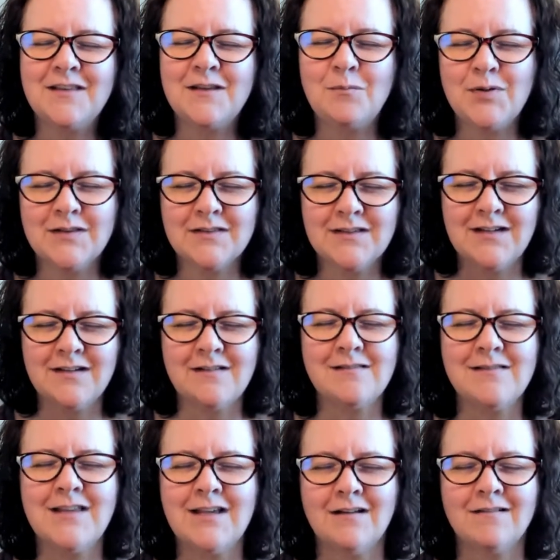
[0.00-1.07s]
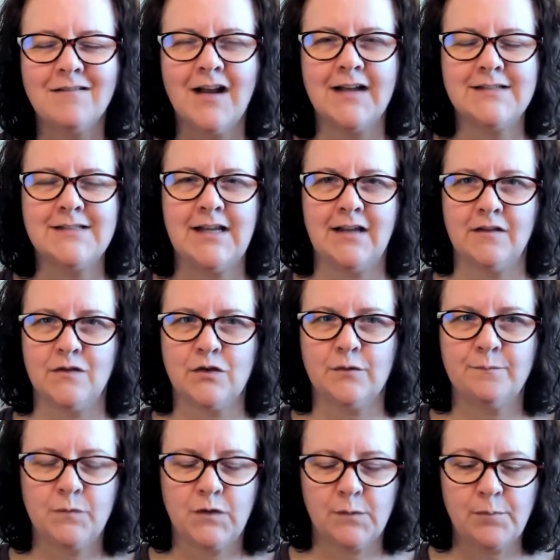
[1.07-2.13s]
politically correct answer.
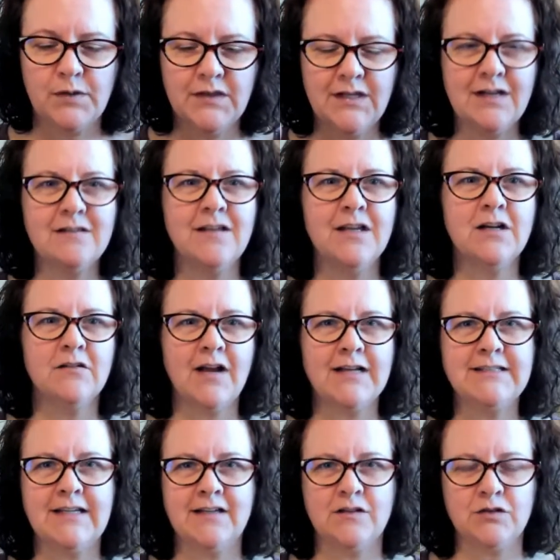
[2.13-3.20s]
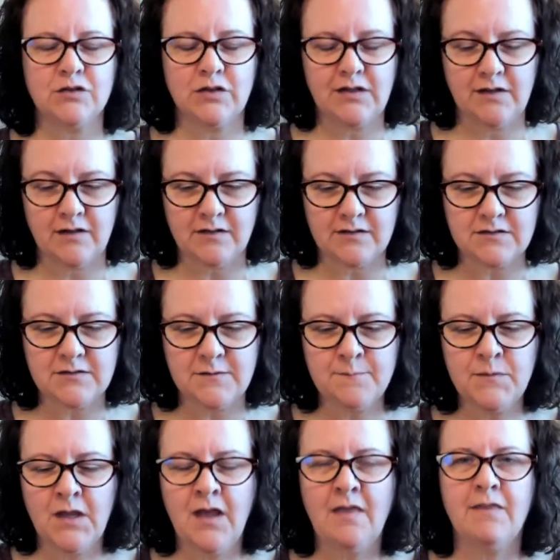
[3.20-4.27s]
The politically correct answer is
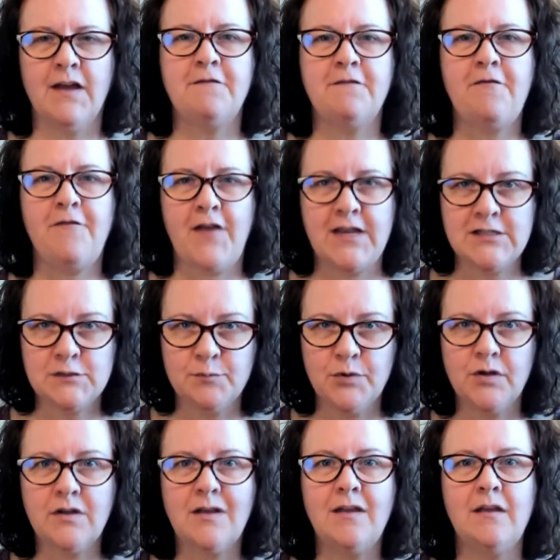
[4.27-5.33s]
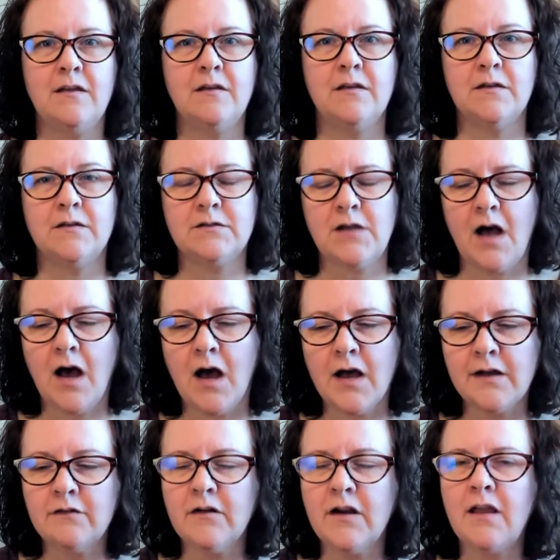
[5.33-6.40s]
that Facebook is
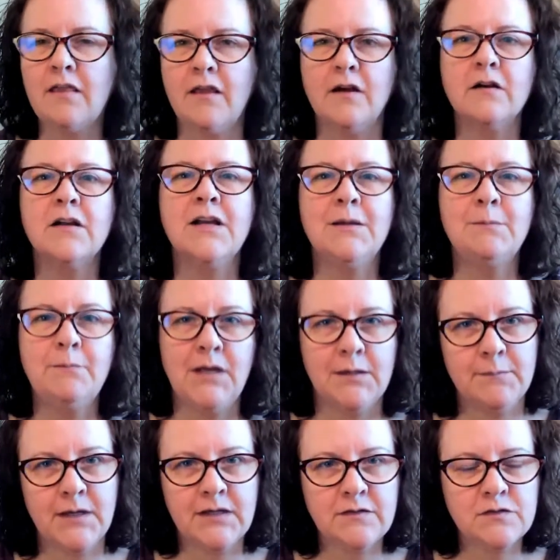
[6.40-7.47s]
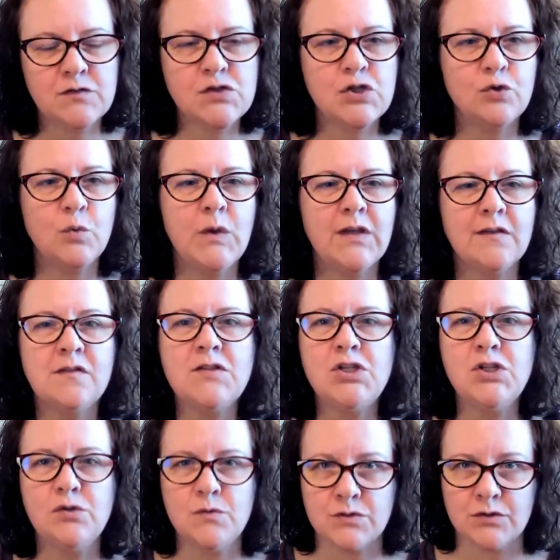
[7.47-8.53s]
honoring their commitment to its
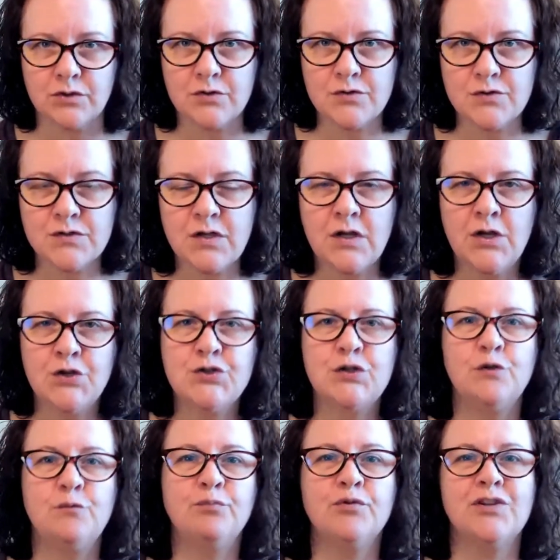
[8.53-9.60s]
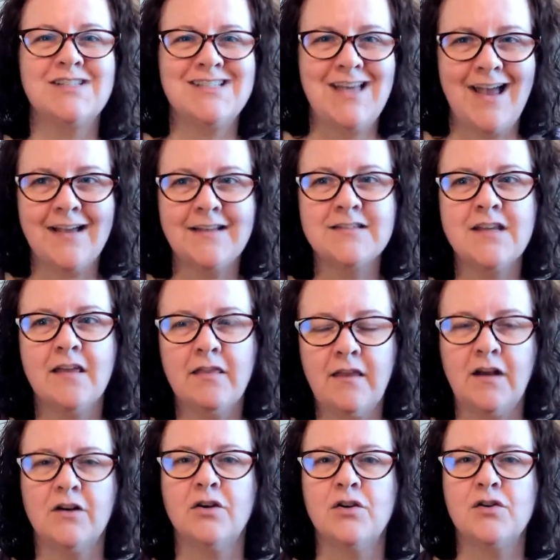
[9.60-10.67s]
users to protect
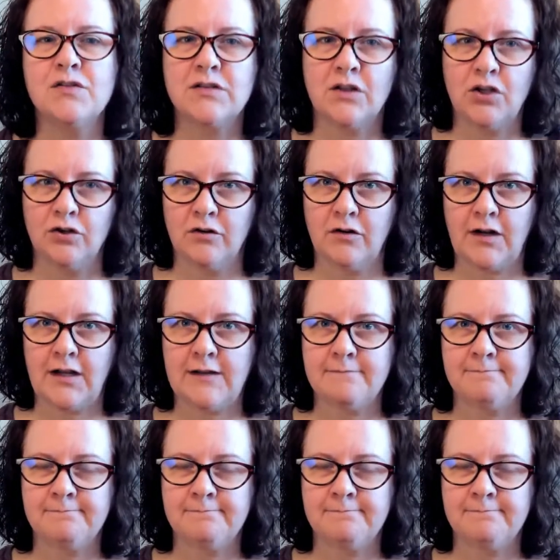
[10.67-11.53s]
their security.